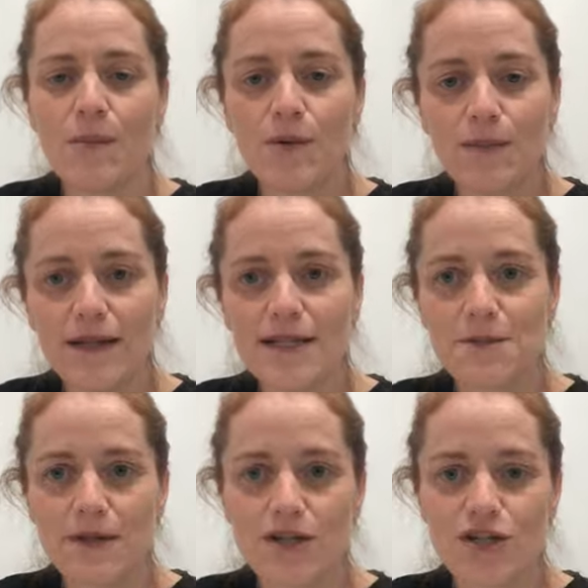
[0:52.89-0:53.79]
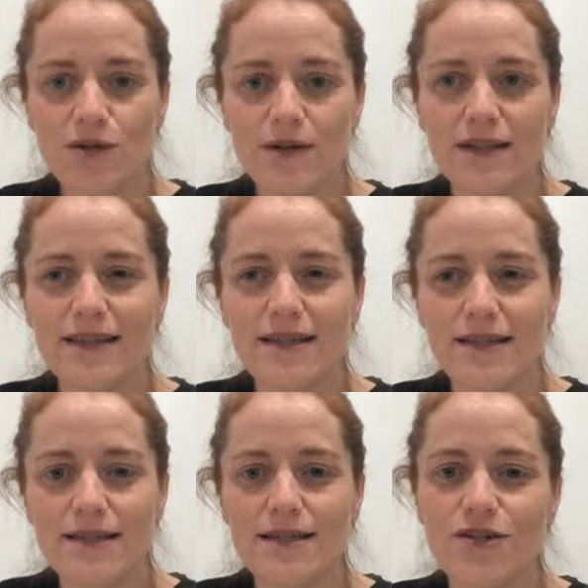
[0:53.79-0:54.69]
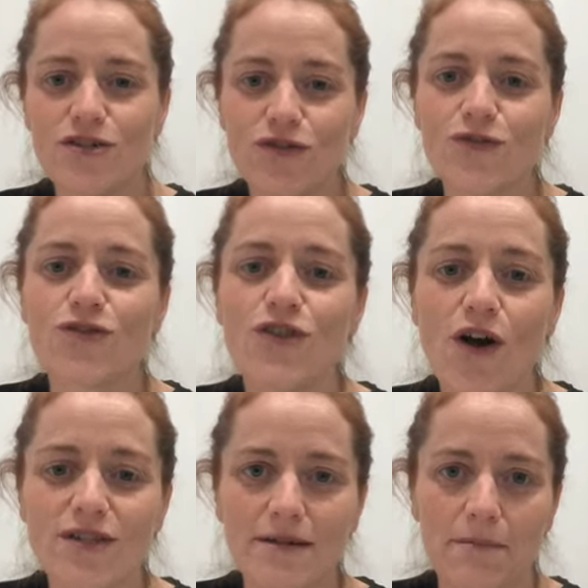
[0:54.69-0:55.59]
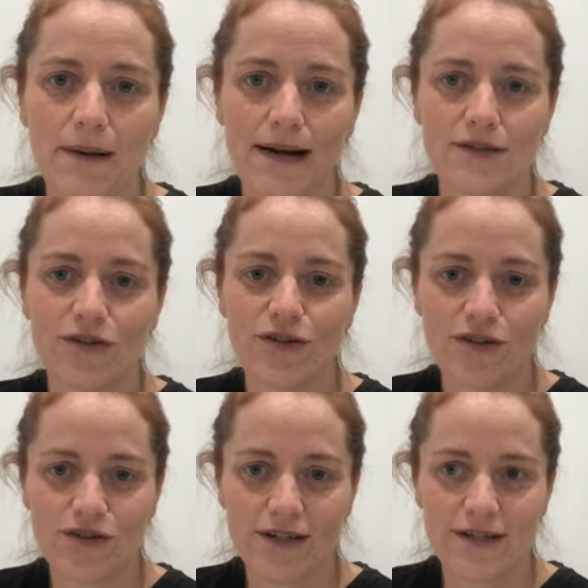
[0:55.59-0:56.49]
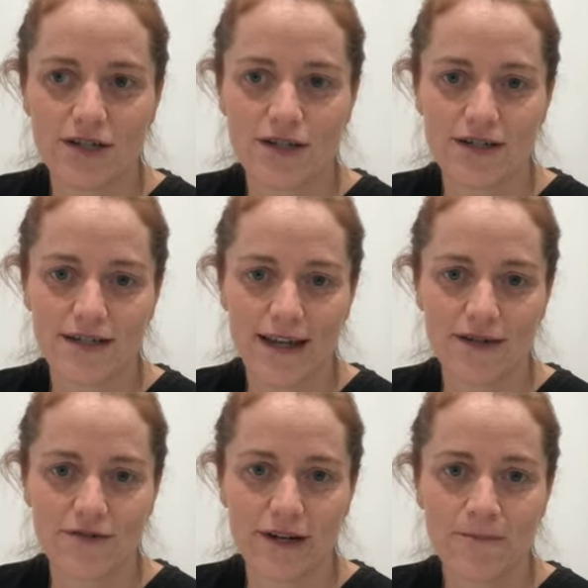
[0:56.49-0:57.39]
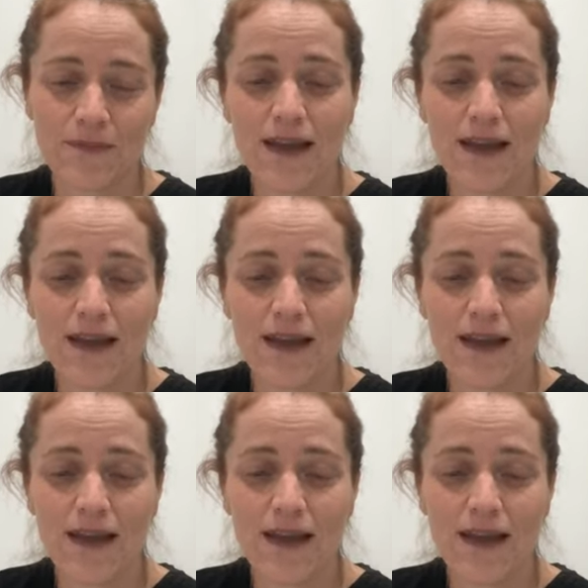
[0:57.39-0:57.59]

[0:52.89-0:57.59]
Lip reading: But please be assured that this decision does not impact on your transition to secondary.